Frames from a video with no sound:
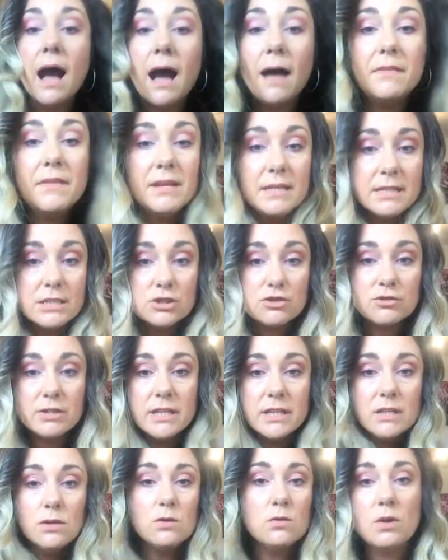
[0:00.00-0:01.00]
And then
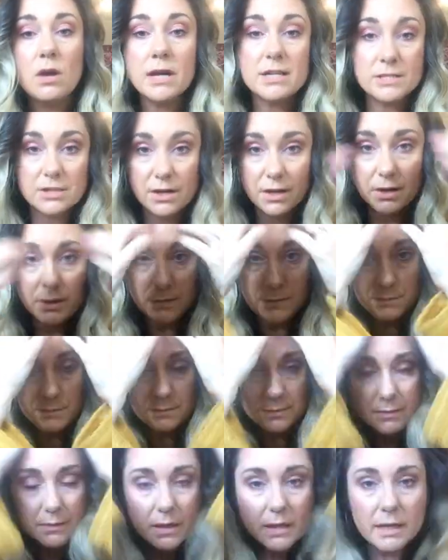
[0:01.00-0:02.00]
literally all I do
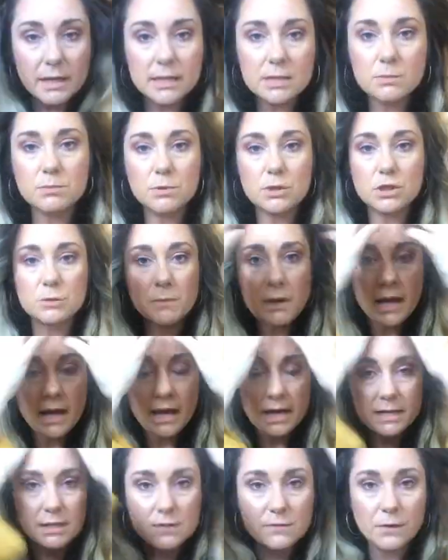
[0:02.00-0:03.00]
is push my
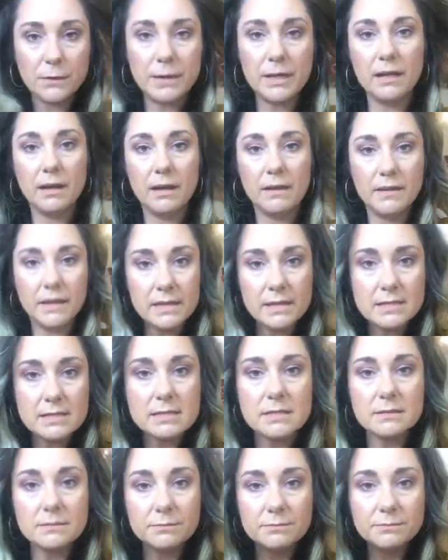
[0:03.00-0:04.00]
hands through it like
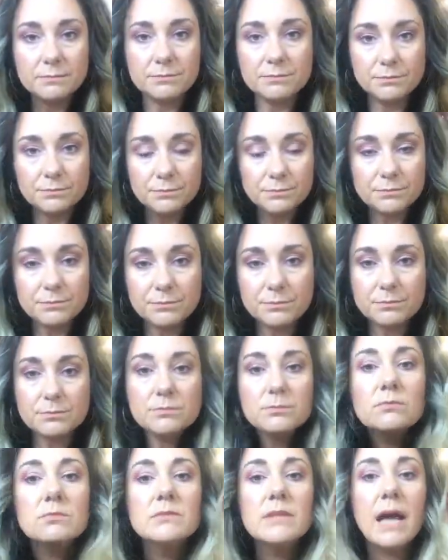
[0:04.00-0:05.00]
this.
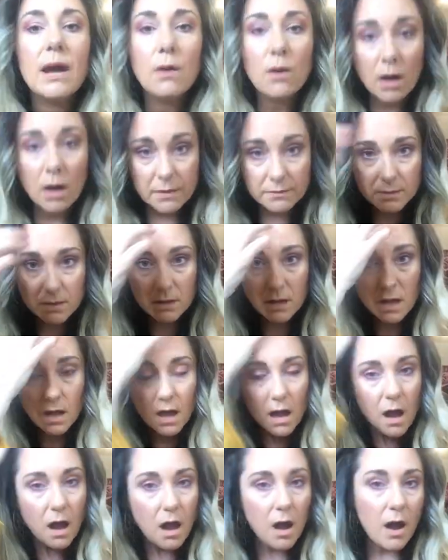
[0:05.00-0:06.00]
Now
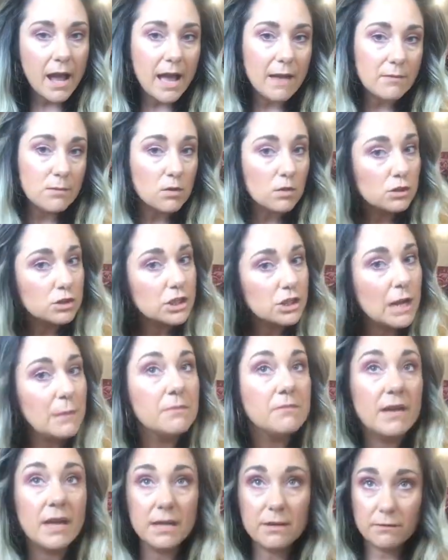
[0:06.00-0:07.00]
I haven't got a shape
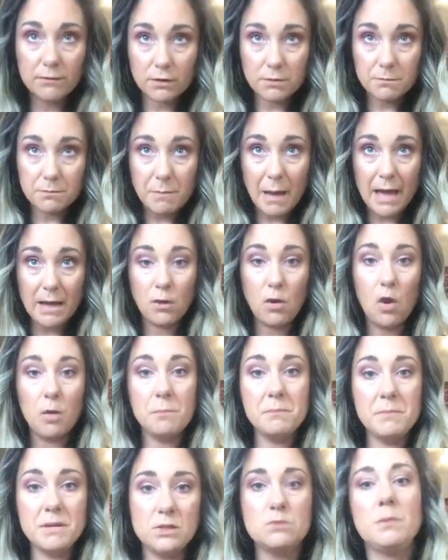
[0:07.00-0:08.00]
of a head for a bang
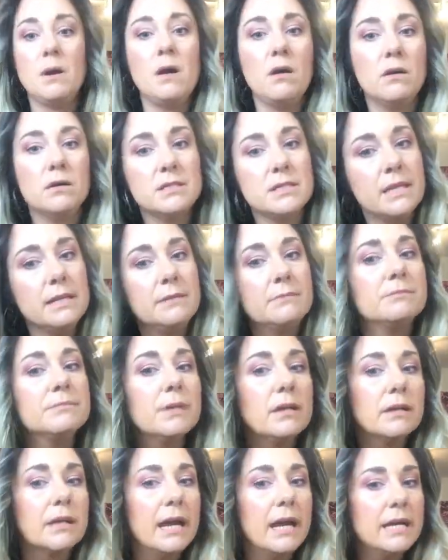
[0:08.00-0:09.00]
on middle parting,
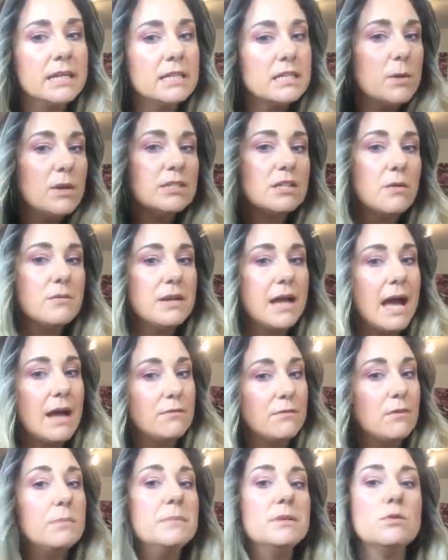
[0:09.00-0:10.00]
okay, so I don't
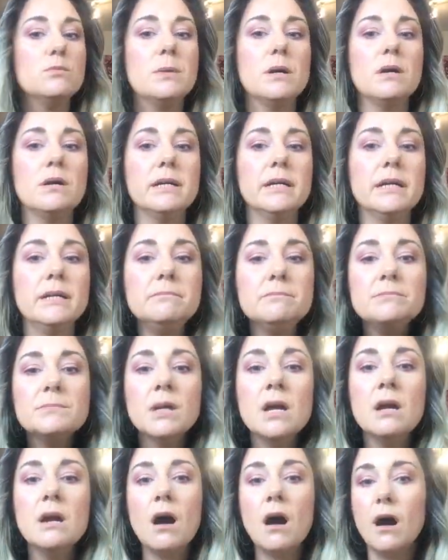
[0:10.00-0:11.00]
have a middle parting.
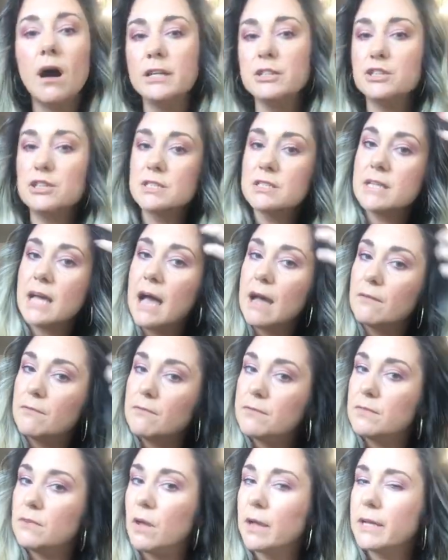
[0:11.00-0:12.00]
I just have
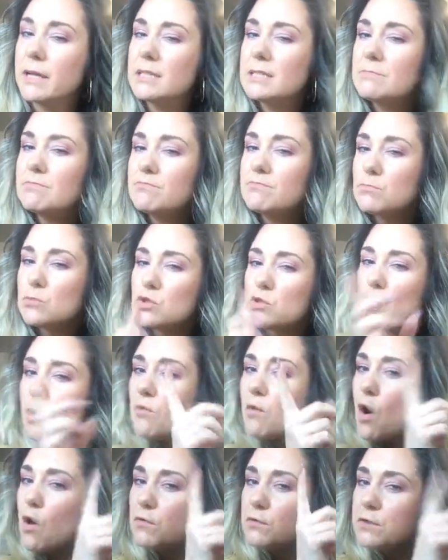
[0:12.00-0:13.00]
like a
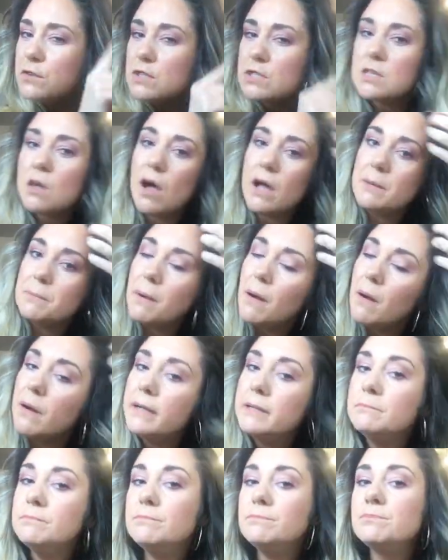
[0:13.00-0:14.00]
off to the side
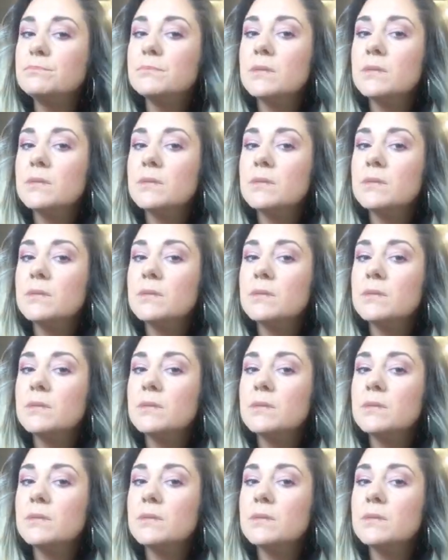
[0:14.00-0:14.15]
parting,